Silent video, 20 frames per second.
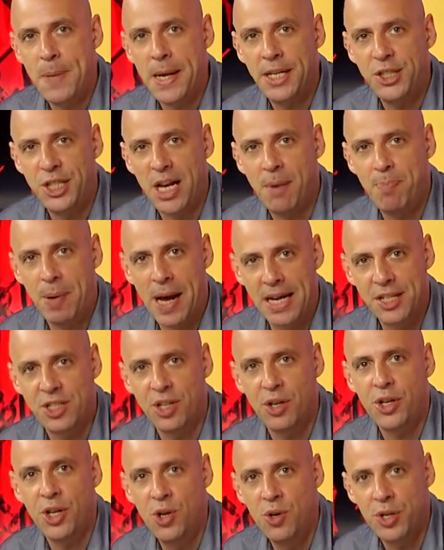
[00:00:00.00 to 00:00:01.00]
B.J. Penn.
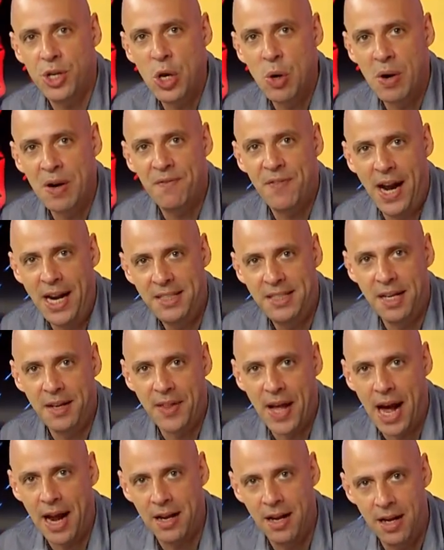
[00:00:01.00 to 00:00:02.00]
So you invented
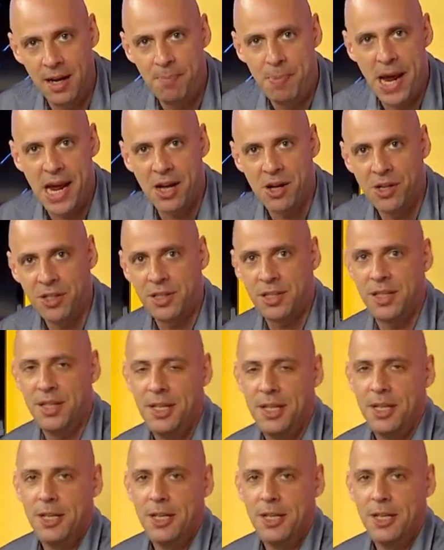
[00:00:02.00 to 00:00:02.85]
that, huh, Bagels?